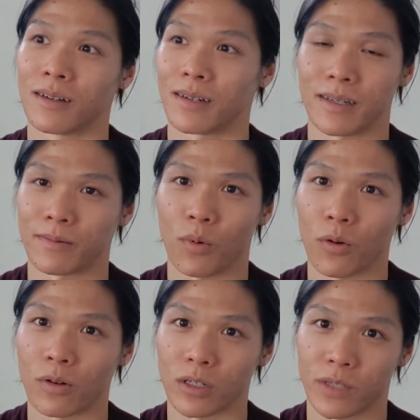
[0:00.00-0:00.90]
Uh,
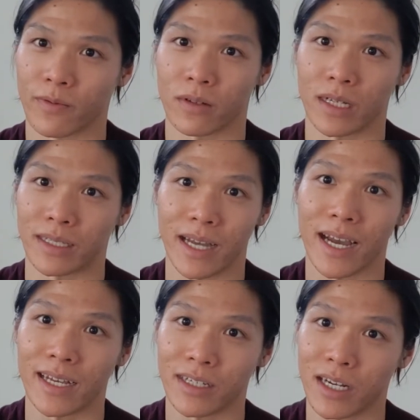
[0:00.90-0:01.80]
orders for like
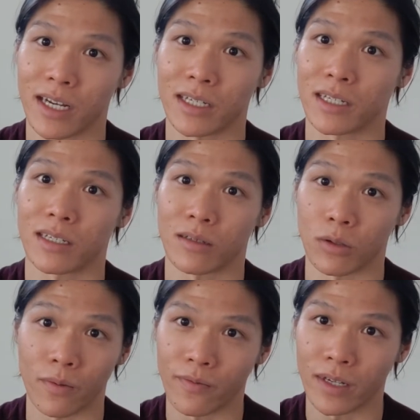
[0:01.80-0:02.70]
diet changes,
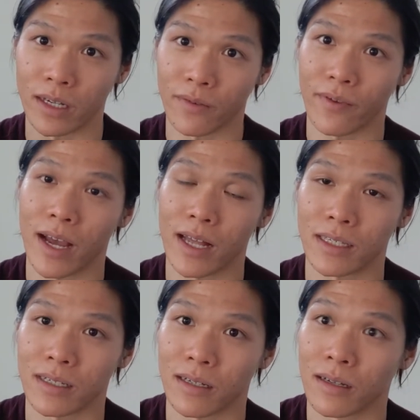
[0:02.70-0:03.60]
tube feeding,
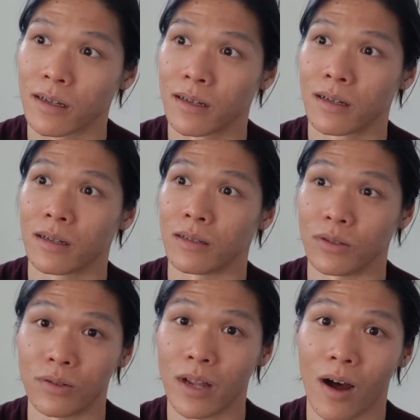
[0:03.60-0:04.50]
advancing.
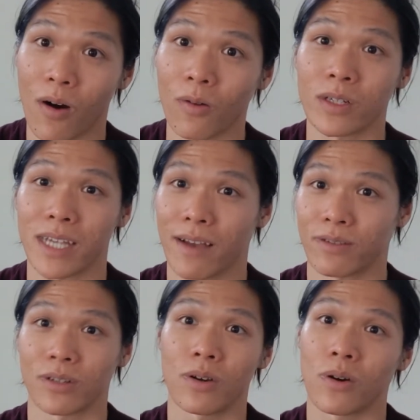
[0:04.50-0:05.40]
You'd always have
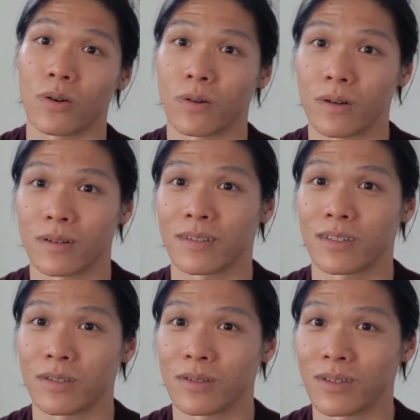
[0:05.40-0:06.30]
to go
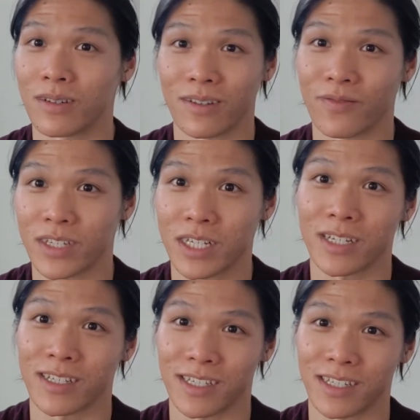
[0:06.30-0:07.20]
to the
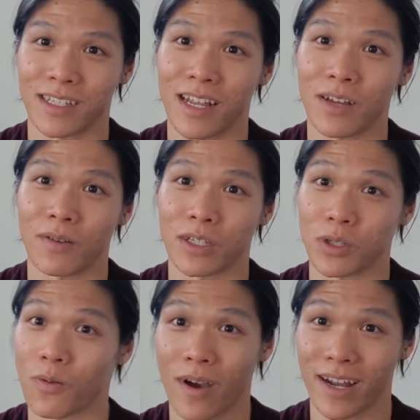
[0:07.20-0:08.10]
physician assistant anyway,
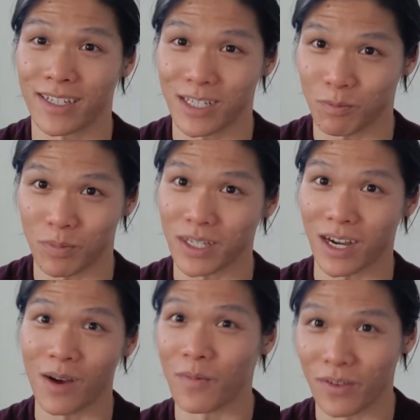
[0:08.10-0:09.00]
so why not just
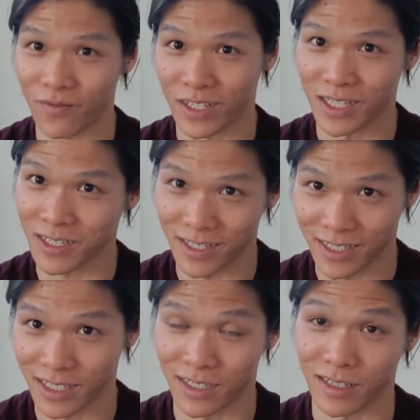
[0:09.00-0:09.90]
become the physician
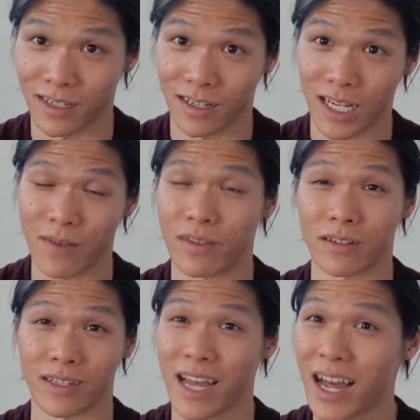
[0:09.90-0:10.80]
assistant if
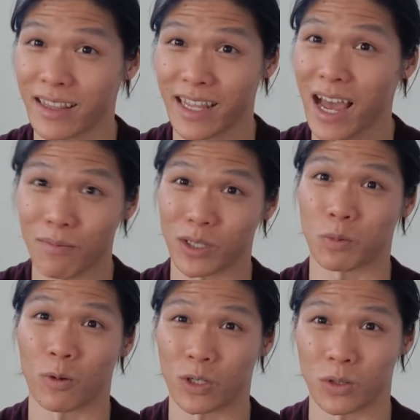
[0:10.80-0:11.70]
there's not that much
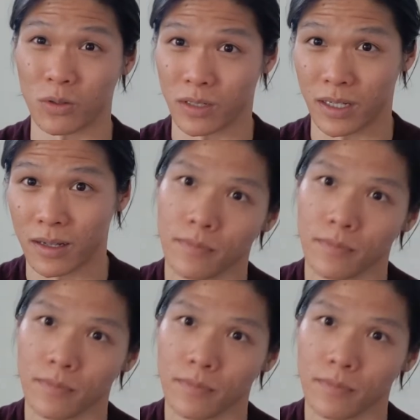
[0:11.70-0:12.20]
more schooling?